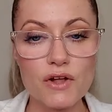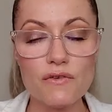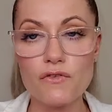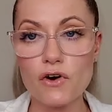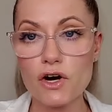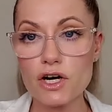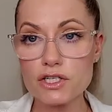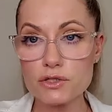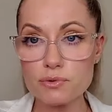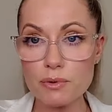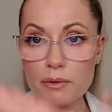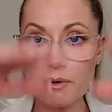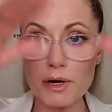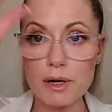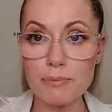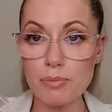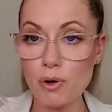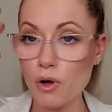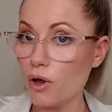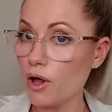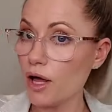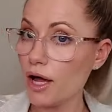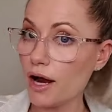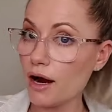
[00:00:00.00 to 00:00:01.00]
First, we want
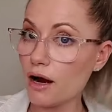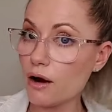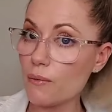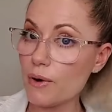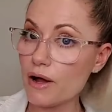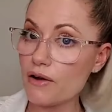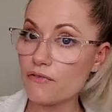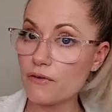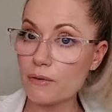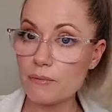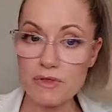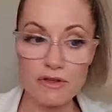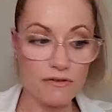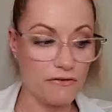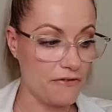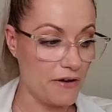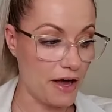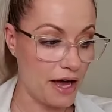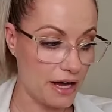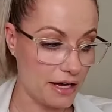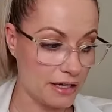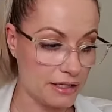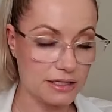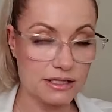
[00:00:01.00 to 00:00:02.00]
to pull hair away from the
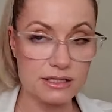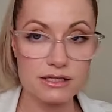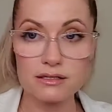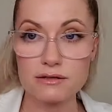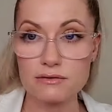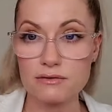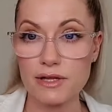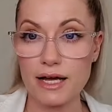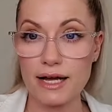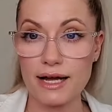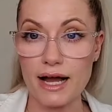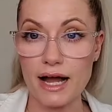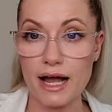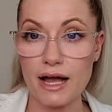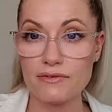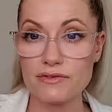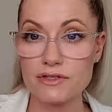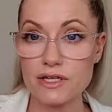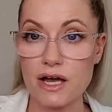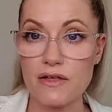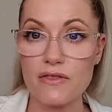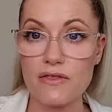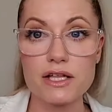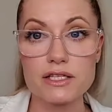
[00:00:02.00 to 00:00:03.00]
face, like I have
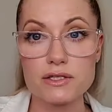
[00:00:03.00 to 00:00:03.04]
done.